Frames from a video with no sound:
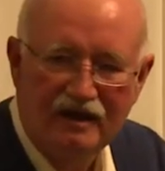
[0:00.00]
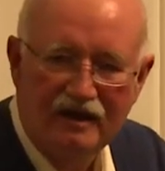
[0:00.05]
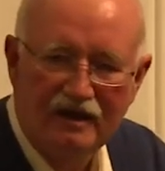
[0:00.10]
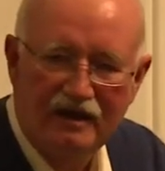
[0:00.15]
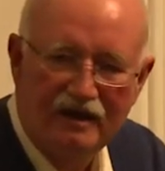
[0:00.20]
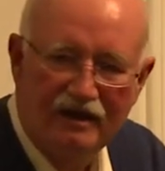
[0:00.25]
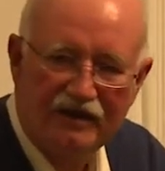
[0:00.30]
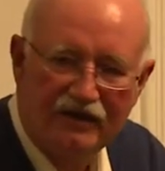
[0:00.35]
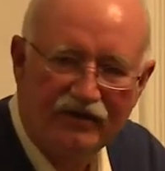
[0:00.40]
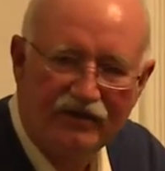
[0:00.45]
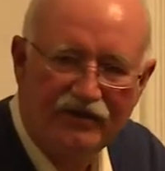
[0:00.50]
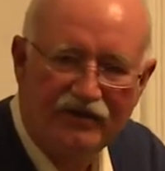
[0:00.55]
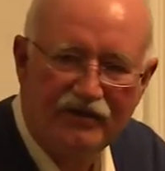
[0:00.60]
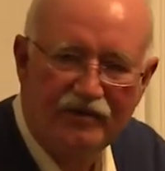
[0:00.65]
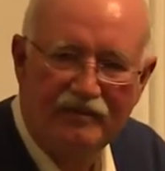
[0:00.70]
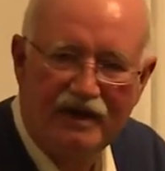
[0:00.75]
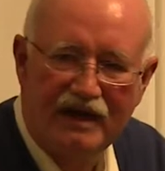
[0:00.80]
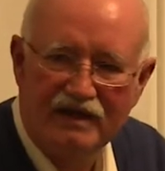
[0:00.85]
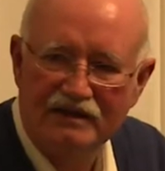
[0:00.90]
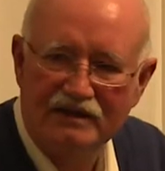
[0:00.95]
uh, the
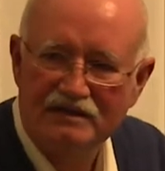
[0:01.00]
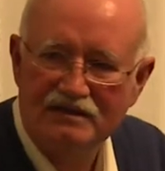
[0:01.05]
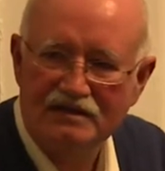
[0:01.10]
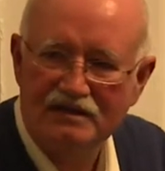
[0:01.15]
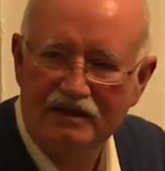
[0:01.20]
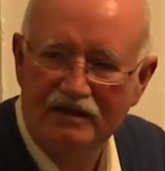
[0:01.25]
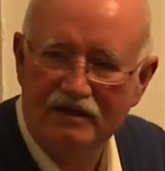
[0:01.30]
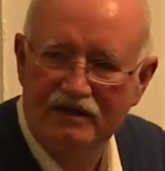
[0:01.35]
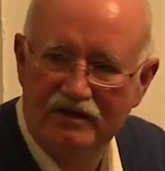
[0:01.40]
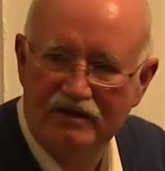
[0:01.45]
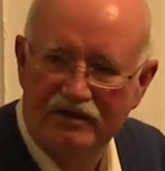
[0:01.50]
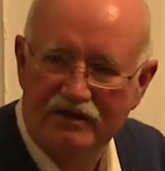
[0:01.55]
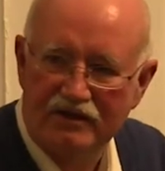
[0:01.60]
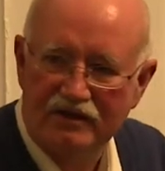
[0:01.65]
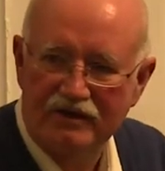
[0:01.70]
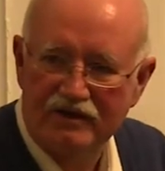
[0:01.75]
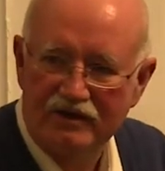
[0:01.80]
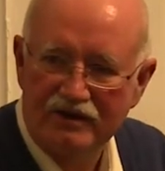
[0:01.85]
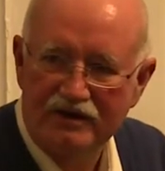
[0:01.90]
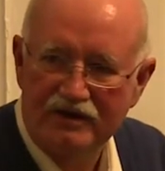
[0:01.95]
mind's
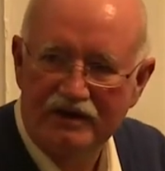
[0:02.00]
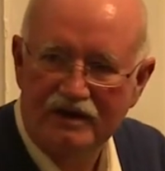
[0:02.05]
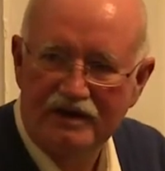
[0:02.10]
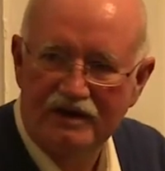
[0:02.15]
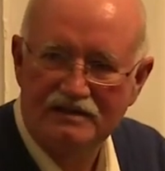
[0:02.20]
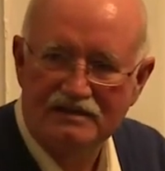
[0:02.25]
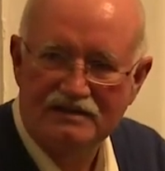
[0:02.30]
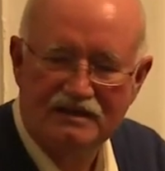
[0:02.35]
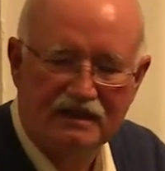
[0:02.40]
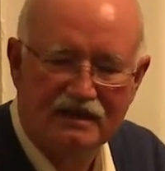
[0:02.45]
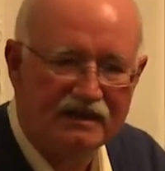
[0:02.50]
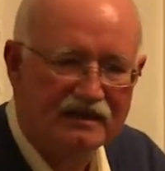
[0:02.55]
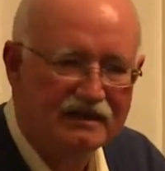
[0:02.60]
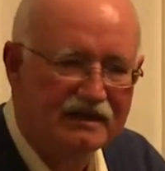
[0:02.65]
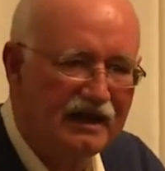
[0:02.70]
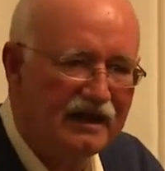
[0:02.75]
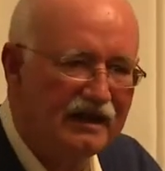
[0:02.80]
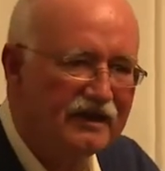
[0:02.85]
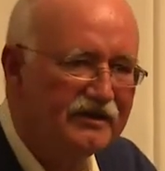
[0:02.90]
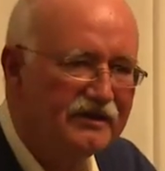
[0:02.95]
ear, in a case like
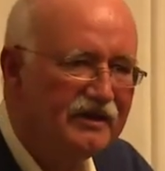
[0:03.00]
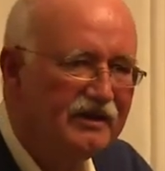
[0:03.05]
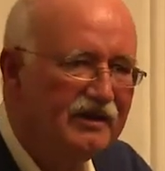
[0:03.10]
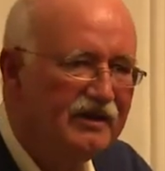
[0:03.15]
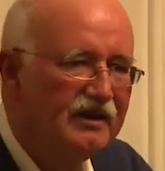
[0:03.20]
that,